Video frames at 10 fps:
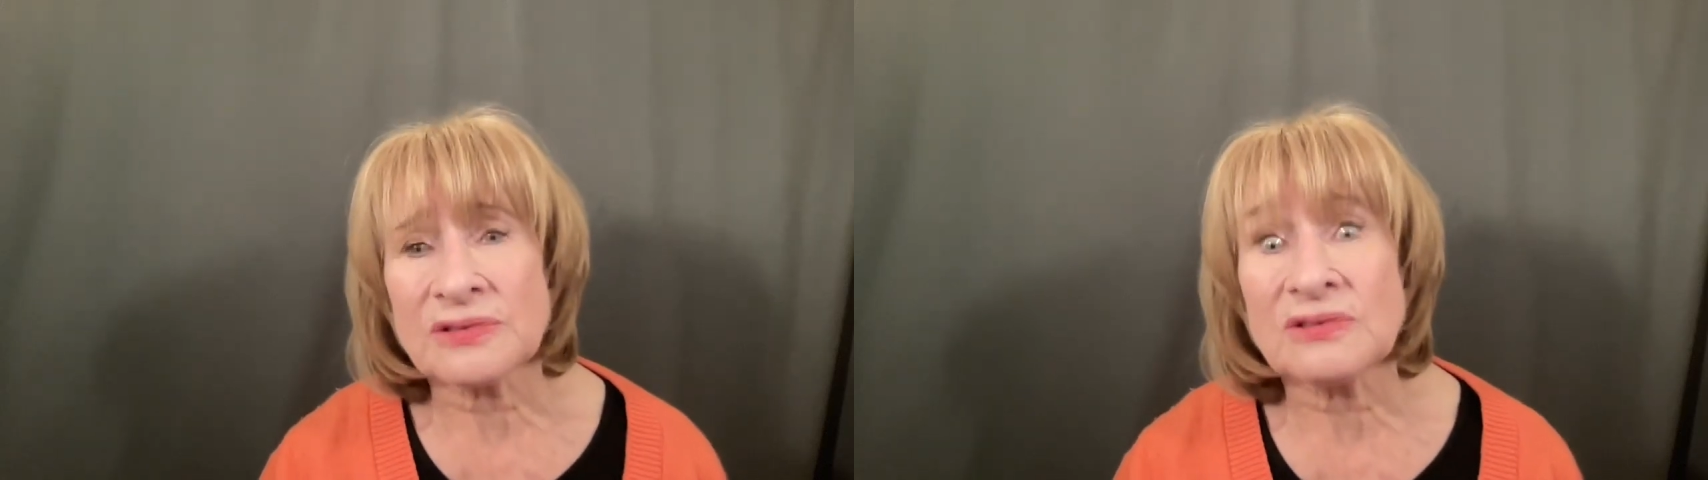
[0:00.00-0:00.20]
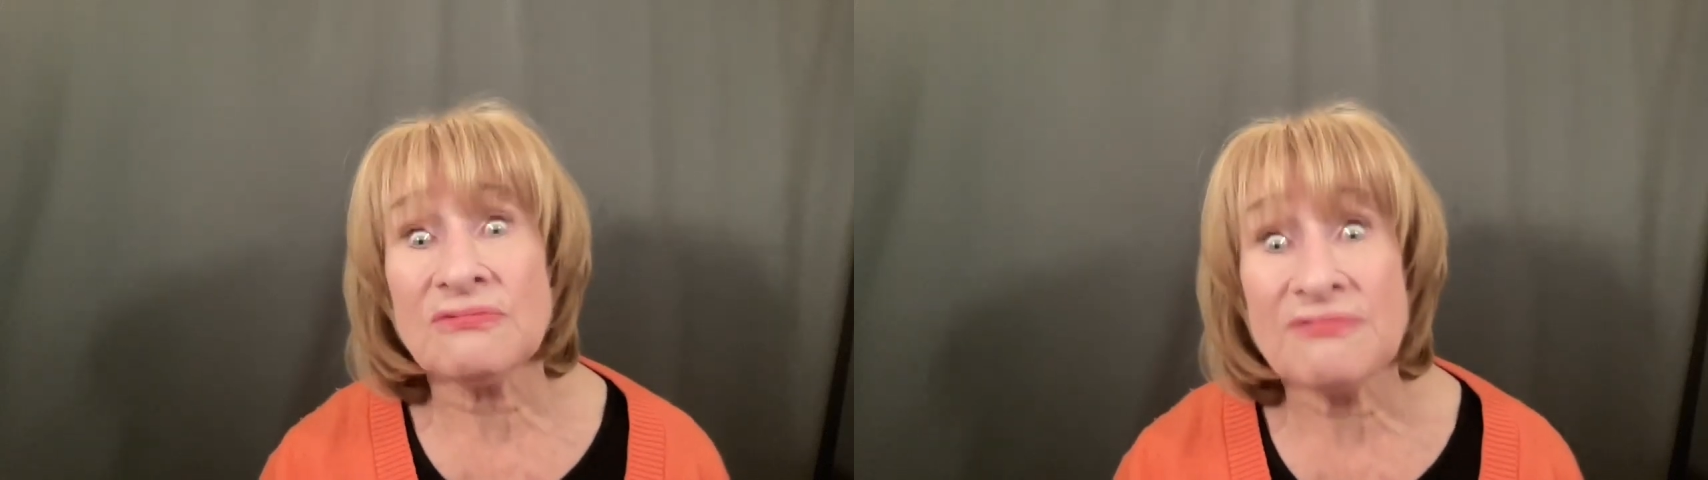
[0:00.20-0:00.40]

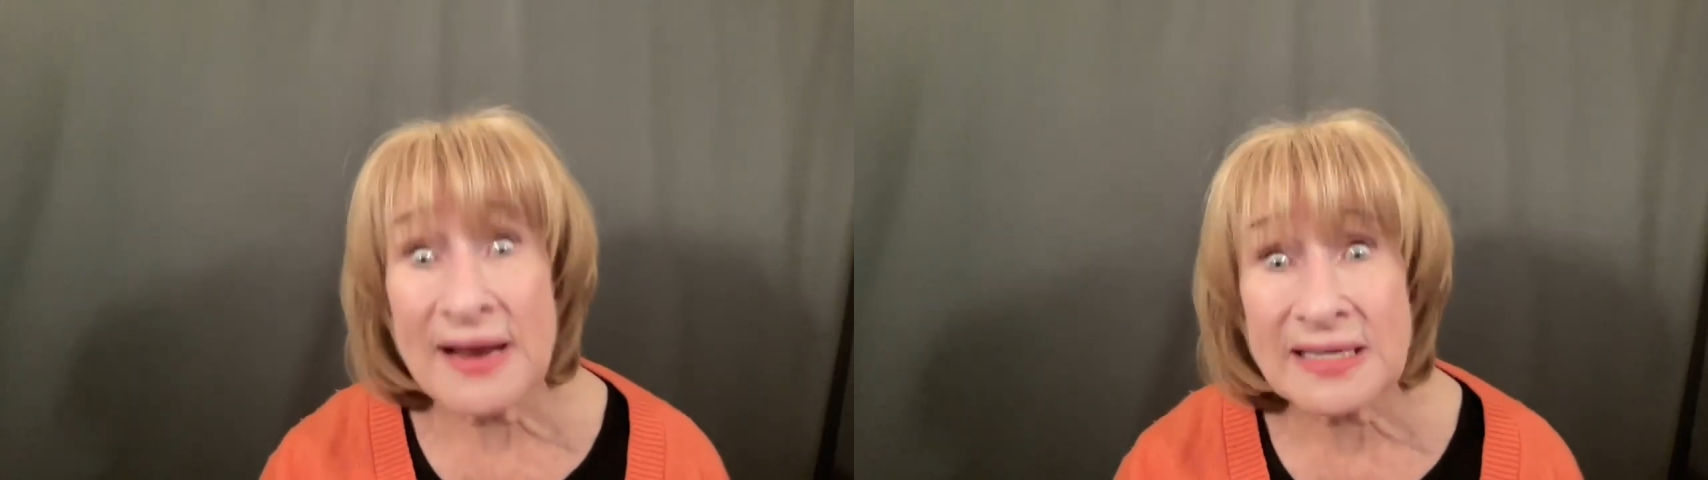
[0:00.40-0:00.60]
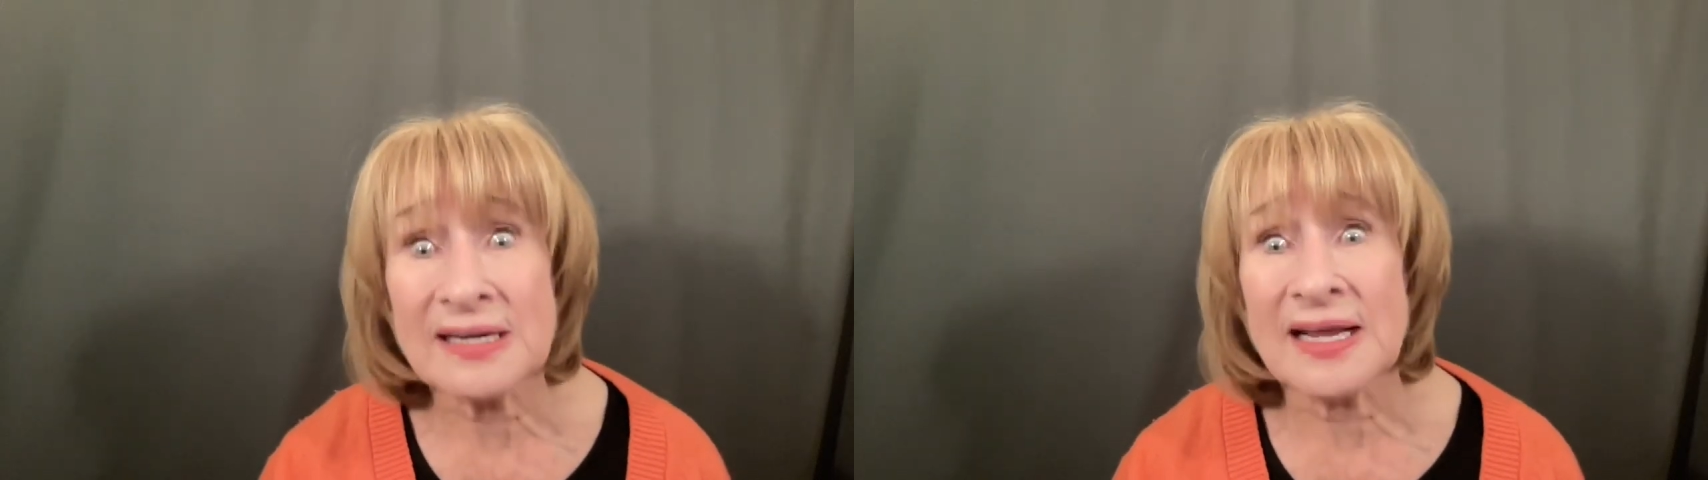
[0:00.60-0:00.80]
The
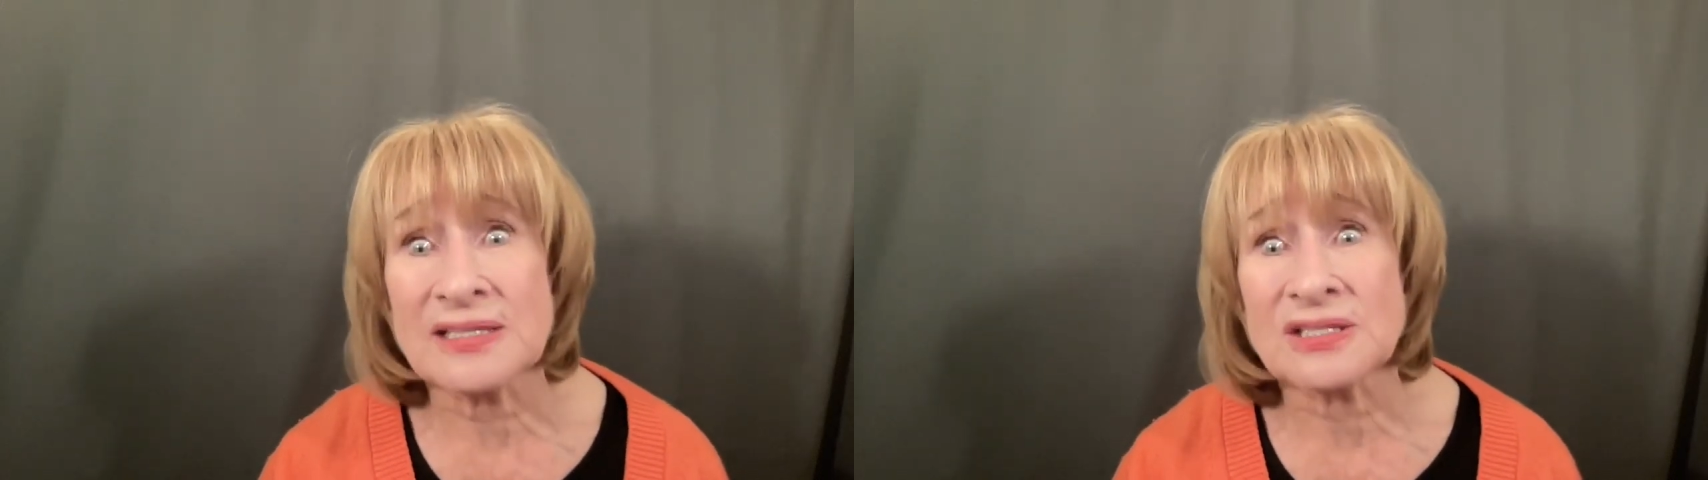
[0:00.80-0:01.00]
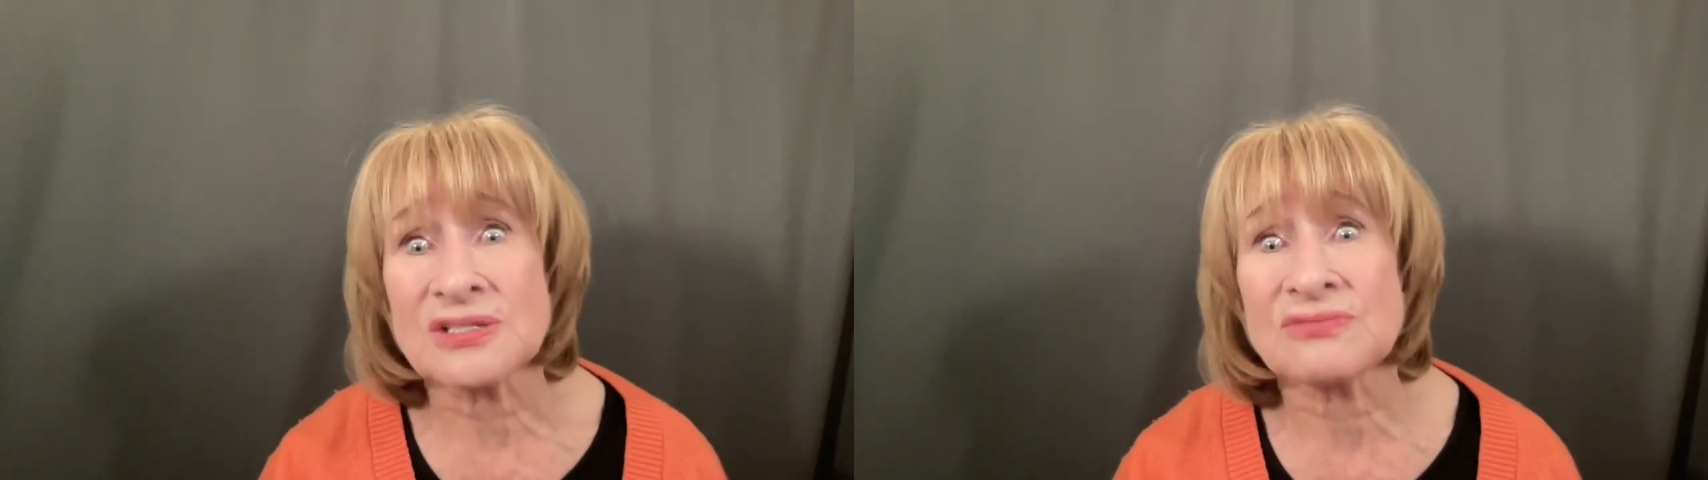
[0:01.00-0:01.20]

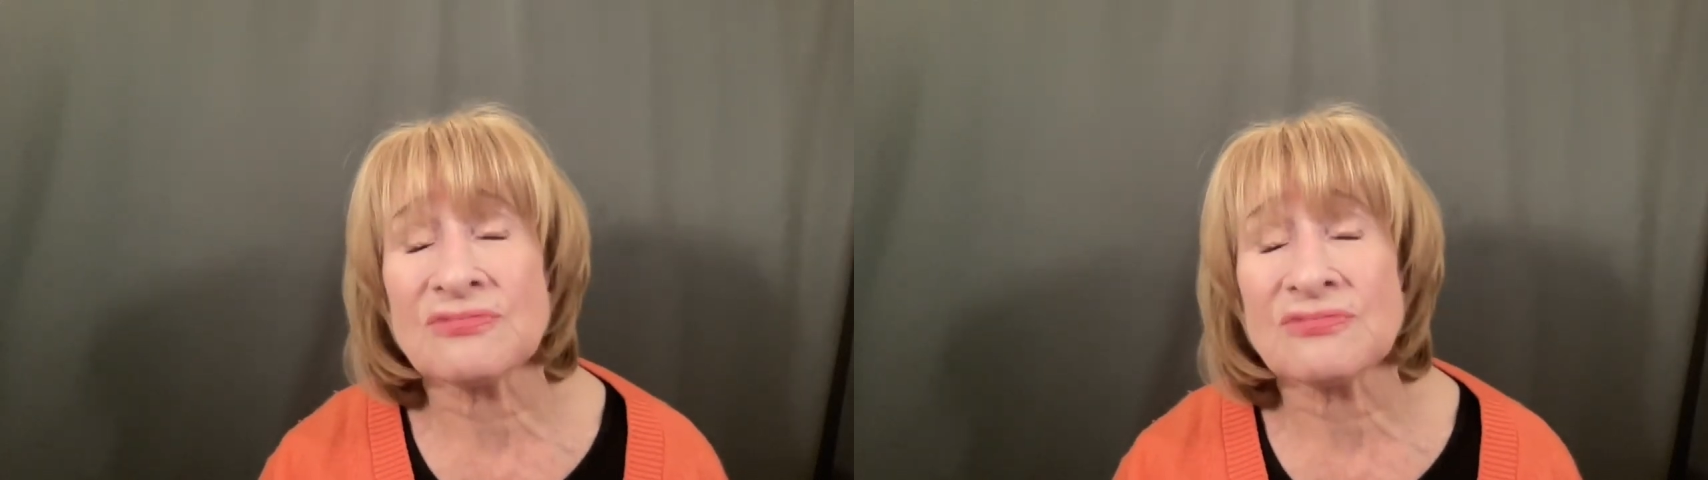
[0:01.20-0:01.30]
regulators